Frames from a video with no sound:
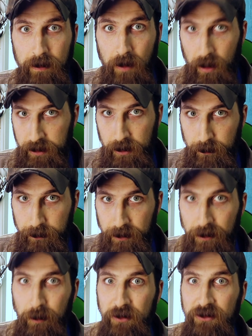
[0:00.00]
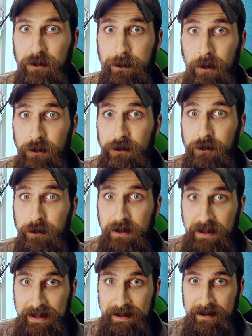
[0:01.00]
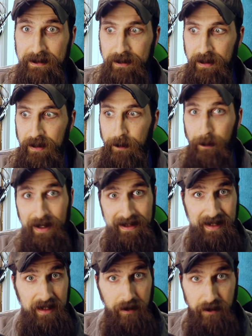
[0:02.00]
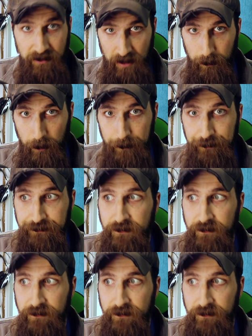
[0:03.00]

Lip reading: audiobook was supposed to release by the end of the summer.